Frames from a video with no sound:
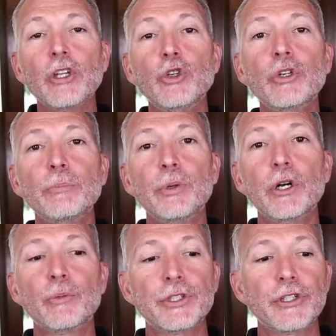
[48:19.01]
you can
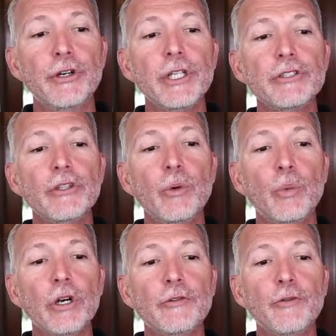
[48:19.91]
put returning to the
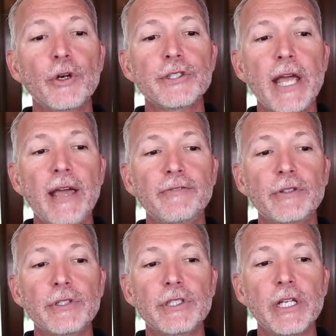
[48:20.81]
workforce
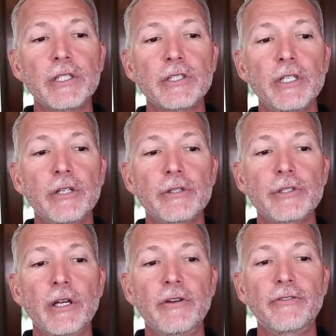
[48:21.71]
after six
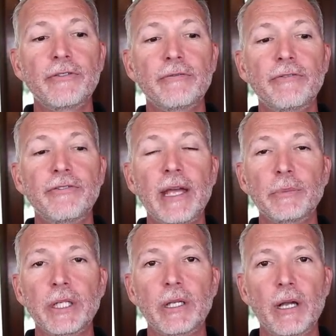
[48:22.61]
years of
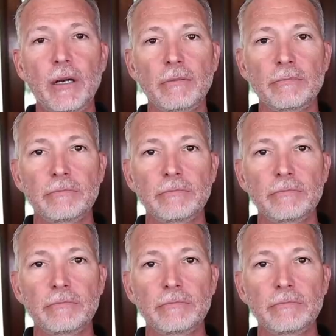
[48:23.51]
family care.